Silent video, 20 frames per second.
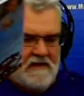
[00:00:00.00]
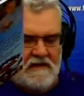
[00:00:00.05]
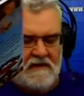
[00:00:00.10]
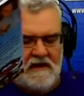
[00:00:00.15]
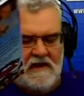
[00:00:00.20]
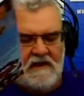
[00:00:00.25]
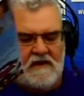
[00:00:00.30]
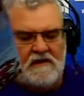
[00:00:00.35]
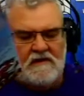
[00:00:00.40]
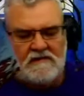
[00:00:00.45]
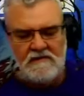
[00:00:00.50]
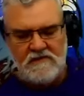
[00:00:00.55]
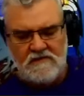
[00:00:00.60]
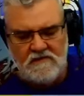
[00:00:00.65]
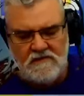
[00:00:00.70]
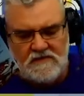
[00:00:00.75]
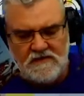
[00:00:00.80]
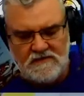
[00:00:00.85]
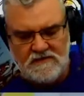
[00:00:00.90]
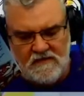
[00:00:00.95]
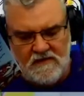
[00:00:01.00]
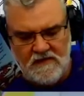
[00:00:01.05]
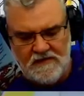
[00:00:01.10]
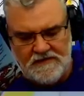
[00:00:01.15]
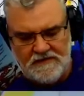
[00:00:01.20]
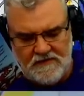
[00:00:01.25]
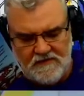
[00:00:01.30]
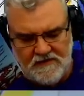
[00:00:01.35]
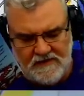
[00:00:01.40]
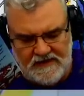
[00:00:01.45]
uh, You Can Draw in
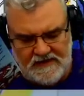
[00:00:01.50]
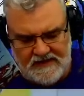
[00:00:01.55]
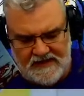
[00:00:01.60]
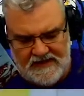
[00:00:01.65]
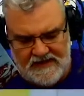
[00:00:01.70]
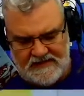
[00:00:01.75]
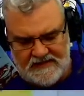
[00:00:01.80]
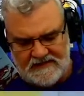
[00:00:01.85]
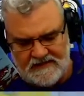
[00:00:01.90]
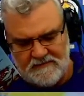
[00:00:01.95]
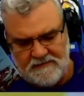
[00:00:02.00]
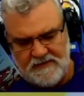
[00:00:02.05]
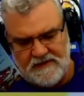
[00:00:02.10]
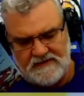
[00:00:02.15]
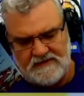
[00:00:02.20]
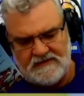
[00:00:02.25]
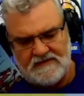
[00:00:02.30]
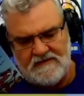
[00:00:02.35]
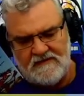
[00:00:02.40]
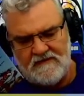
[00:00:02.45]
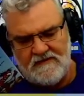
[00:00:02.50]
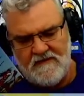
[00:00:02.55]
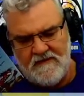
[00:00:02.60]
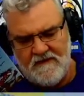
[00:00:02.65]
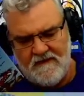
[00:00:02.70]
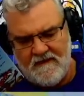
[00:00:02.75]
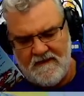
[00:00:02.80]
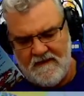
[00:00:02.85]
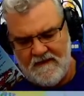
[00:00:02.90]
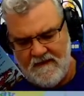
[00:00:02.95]
30 Days bestseller.
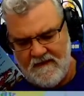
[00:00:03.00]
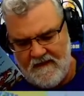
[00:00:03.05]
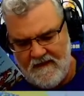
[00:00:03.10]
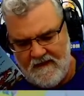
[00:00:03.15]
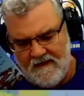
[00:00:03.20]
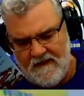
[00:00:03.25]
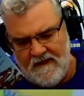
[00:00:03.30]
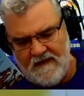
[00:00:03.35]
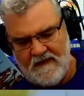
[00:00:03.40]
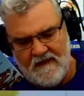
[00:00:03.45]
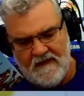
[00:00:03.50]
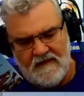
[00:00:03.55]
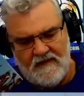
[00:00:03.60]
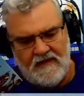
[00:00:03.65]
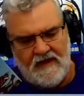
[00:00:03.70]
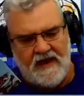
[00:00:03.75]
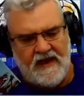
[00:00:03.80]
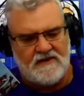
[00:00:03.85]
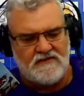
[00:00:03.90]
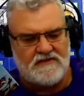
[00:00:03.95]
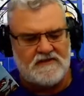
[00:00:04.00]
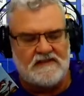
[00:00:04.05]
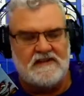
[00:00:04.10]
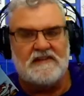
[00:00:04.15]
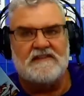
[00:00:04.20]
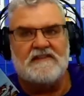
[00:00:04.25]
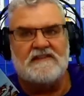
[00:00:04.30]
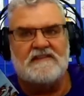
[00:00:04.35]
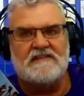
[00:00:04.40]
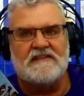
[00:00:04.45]
I actually
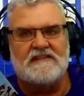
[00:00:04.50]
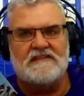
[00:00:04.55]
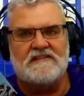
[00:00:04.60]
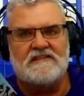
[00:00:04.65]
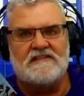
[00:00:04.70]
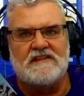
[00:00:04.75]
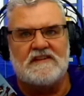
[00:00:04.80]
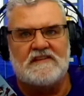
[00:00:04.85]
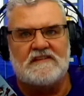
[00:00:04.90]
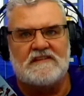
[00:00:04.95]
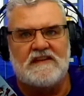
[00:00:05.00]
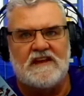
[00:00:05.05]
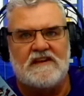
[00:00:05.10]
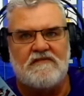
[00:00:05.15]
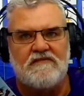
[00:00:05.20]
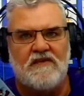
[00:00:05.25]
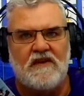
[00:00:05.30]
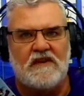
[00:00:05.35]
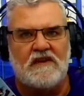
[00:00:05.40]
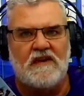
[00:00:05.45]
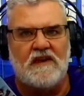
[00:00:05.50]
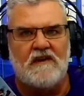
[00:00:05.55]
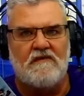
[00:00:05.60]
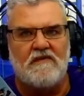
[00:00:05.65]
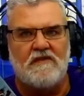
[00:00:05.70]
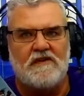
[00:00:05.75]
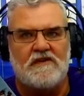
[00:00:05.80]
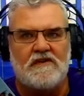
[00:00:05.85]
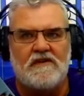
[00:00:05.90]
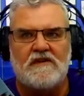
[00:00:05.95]
did this. This is inside front
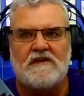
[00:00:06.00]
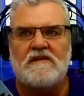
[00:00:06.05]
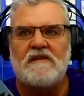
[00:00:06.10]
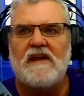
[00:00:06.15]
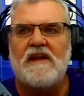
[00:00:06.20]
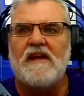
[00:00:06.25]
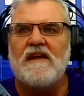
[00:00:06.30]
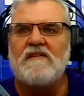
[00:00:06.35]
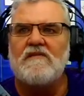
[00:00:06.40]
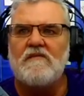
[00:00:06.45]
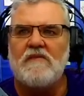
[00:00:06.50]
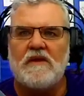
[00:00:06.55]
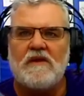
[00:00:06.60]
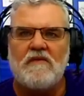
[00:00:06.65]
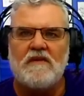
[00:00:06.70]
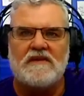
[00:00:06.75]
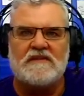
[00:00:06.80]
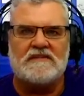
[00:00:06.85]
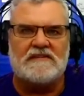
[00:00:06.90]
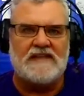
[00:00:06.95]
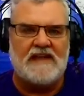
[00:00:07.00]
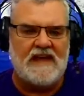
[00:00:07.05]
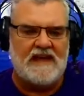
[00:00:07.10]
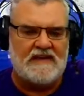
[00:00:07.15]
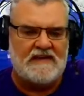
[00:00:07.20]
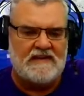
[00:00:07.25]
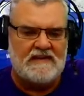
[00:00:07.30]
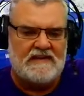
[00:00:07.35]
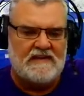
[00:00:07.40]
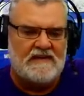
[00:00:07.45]
cover. You can uh, request that.
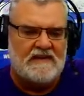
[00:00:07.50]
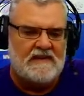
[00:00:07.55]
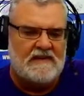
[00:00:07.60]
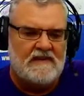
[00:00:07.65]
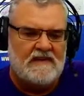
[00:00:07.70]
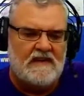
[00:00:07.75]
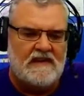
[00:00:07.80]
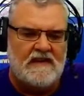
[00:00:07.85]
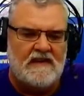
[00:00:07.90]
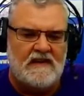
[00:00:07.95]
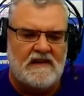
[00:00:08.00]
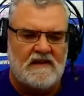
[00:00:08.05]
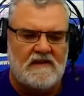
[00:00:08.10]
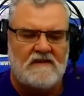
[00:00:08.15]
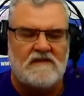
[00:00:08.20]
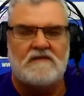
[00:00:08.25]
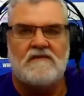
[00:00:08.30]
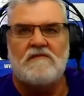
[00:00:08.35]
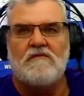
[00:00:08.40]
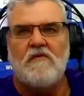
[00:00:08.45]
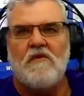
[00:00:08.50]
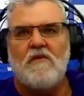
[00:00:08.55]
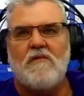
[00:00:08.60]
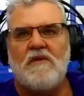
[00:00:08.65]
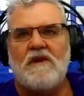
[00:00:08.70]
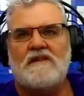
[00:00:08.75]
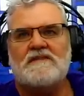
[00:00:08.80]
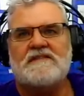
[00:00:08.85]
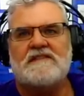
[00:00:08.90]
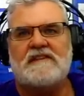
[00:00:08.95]
Uh,
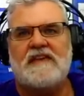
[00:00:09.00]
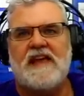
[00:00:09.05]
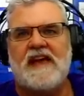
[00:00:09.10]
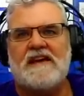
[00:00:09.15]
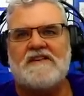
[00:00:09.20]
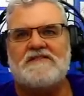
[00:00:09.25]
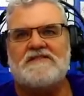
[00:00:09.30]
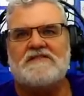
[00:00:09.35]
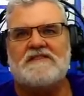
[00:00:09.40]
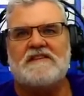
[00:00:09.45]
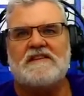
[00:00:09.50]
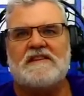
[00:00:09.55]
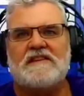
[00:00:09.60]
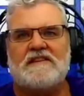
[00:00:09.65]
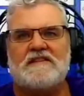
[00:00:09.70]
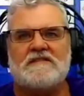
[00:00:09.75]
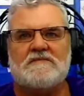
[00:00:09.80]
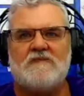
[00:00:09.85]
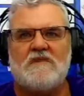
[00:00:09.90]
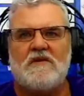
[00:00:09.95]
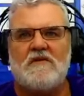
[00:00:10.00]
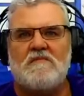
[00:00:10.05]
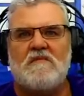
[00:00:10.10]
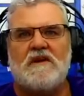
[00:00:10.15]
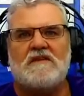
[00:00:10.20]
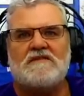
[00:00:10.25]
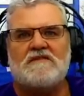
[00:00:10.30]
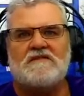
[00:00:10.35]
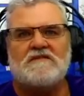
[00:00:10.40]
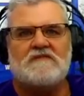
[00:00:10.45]
robots, gadgets, and gizmo,
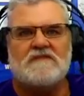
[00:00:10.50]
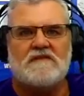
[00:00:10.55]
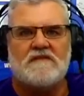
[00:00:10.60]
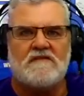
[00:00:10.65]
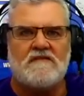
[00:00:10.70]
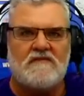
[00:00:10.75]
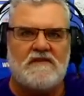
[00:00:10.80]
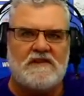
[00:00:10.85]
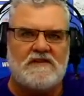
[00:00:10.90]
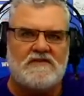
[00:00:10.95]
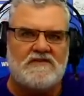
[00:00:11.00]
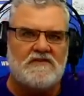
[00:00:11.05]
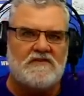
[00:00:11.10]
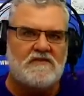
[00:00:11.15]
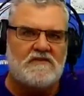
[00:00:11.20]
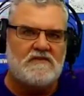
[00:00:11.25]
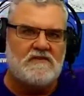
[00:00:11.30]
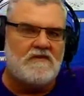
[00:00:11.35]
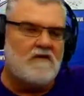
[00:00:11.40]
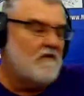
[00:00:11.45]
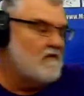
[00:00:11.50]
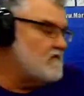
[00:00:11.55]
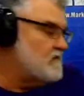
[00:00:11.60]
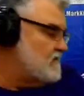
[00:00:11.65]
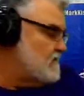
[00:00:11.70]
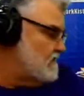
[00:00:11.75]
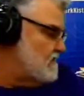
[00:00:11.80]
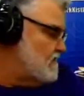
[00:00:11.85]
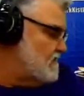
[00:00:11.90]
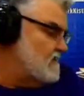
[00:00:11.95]
monsters and creatures,
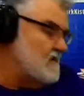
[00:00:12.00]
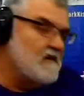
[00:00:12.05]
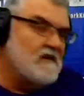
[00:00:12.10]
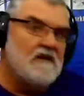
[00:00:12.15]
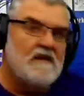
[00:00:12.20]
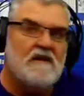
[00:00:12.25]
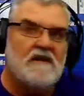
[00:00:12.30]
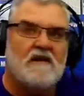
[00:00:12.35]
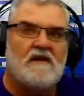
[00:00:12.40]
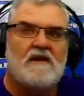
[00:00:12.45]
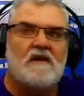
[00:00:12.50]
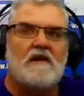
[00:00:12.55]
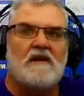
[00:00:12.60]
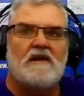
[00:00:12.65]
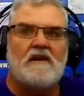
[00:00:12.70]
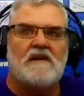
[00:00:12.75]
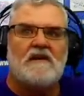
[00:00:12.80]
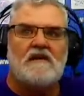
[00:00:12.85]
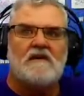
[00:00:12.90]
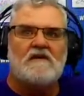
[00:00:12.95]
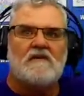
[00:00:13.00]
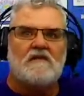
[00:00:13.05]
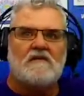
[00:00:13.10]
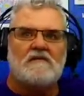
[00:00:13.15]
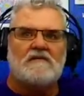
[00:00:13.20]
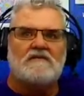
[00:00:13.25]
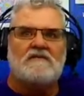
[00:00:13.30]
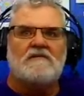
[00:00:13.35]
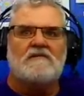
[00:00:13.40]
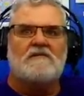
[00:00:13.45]
cartoon, uh,
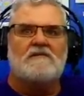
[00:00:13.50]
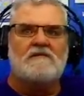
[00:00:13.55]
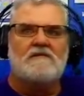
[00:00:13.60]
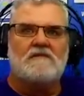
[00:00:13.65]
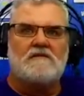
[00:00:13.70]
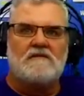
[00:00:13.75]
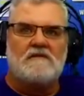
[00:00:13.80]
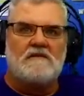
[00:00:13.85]
cartoon